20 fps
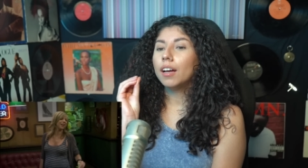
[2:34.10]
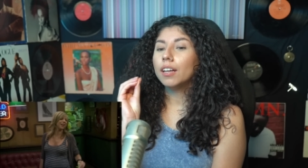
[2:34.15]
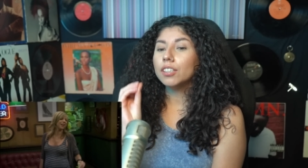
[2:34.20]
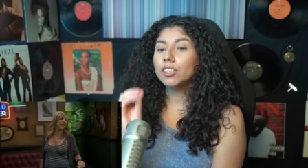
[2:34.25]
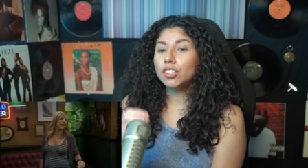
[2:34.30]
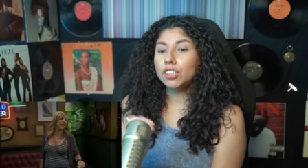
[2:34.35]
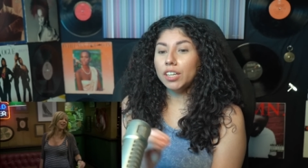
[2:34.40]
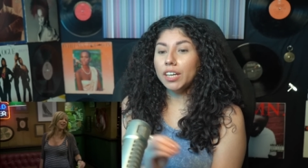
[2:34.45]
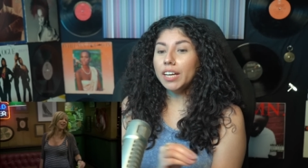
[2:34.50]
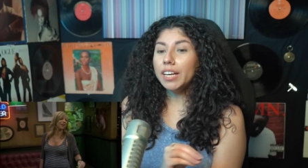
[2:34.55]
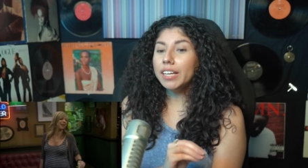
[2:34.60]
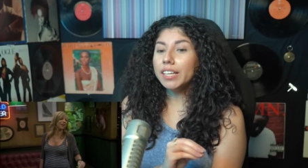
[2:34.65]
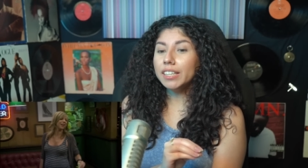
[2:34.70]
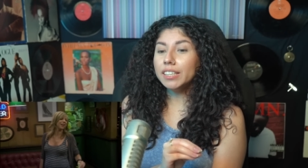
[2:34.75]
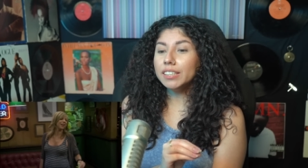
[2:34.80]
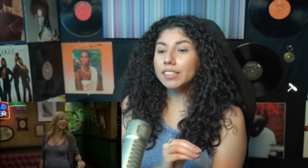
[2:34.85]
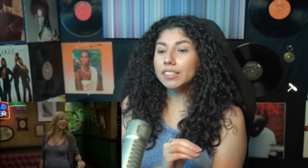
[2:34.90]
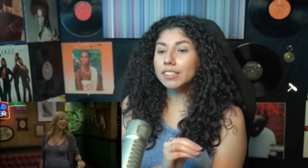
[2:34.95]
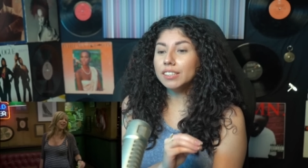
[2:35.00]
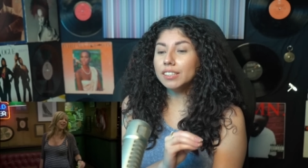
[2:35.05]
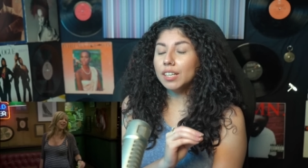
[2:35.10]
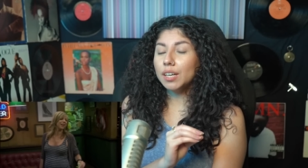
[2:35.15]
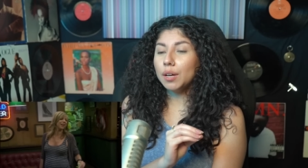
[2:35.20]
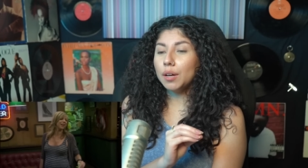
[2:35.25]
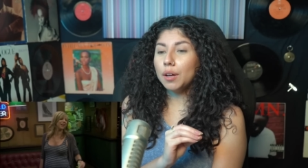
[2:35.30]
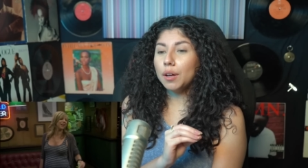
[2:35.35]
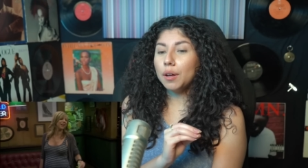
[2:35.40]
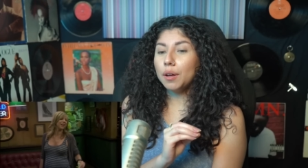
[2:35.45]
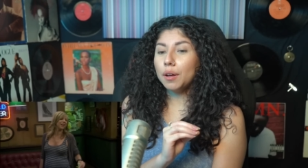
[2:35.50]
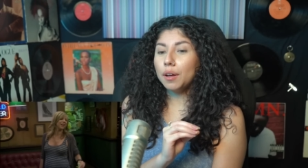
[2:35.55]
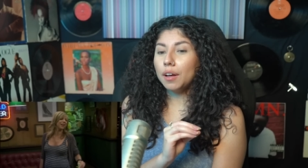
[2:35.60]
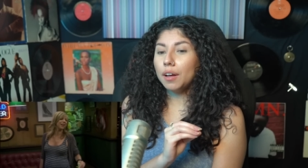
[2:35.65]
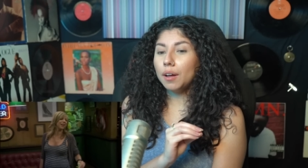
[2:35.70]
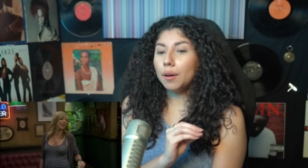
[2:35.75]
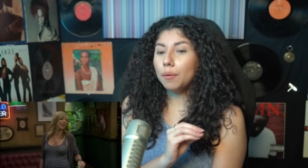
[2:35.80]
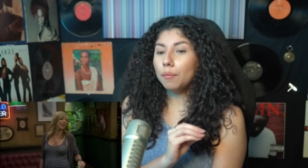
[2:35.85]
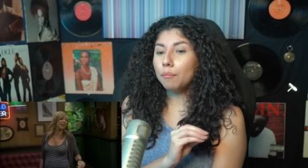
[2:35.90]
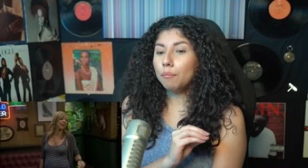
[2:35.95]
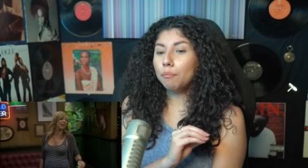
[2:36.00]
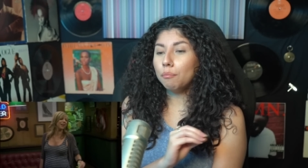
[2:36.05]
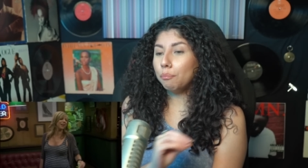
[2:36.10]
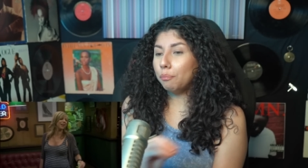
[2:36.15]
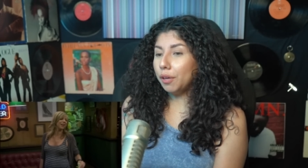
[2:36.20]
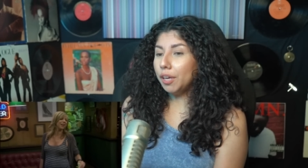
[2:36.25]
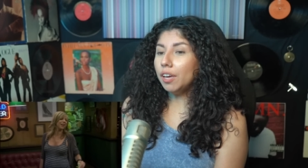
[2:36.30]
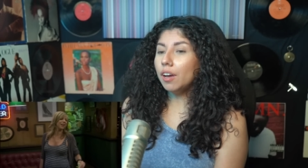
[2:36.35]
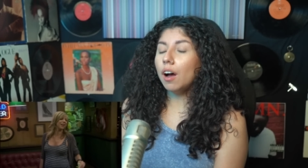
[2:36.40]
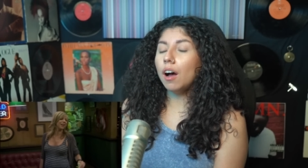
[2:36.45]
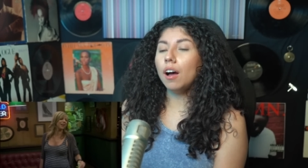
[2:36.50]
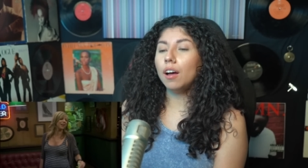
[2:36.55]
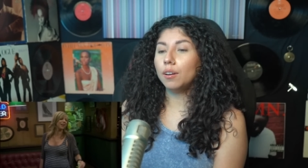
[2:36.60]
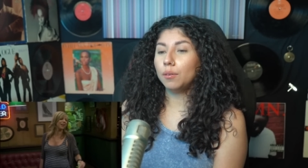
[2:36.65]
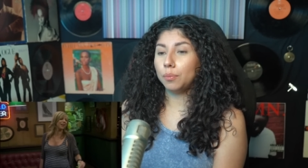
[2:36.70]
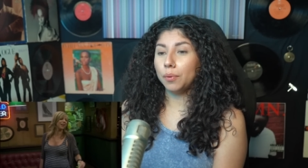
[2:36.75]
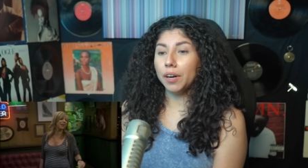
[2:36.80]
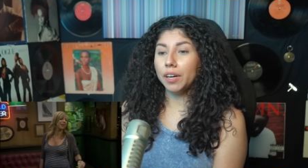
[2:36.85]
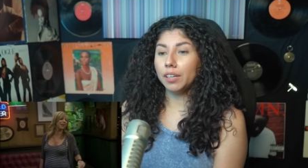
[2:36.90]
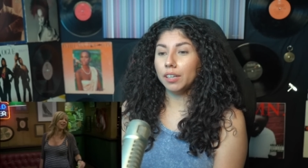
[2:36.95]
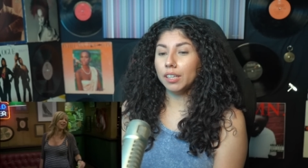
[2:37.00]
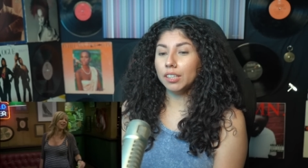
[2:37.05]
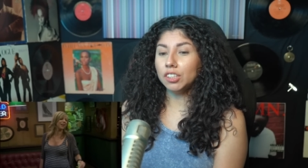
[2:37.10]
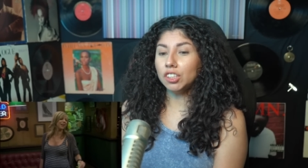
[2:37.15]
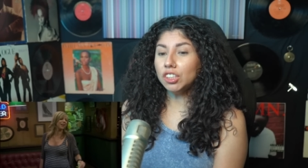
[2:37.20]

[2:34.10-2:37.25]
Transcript: she is beyond pregnant.